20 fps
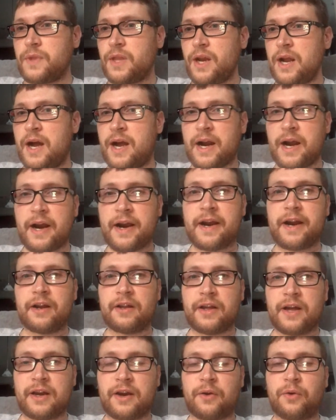I got
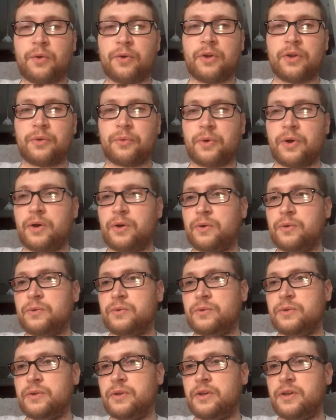Carolina going on the road
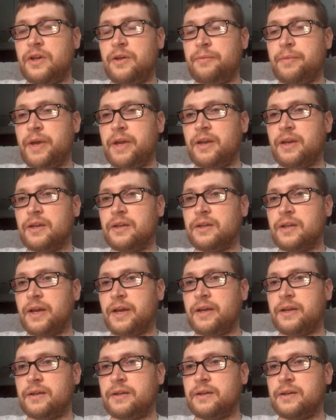and beating
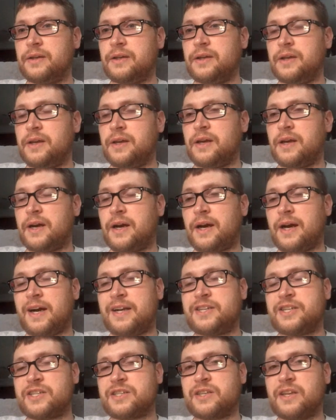Atlanta. I
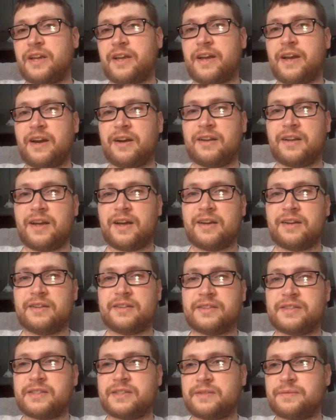just think
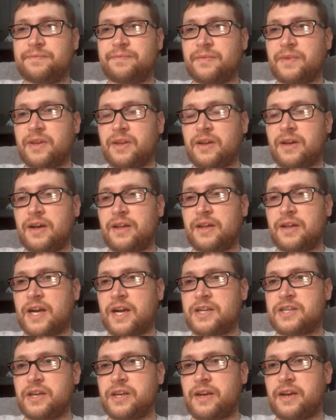Carolina's. I
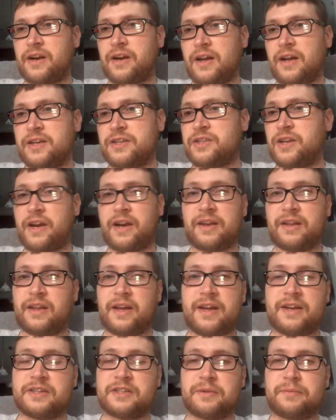just think
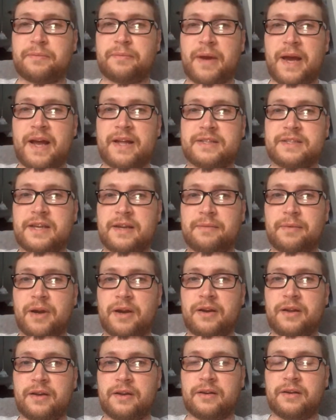Atlanta's a bad team
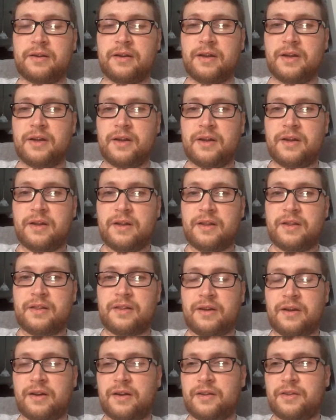right now.
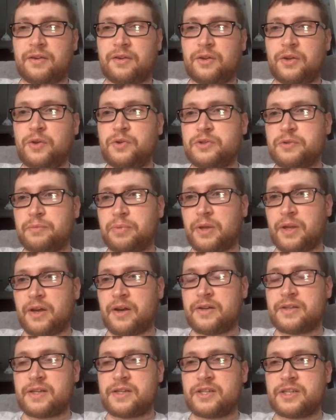They're losing
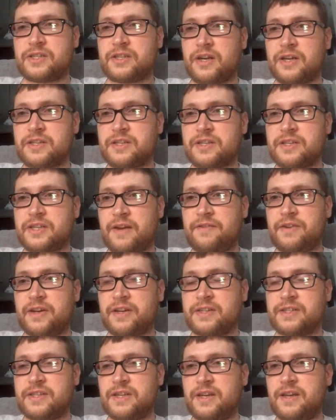players. They just lost a safety
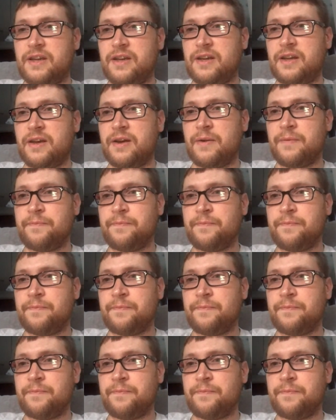Kazee.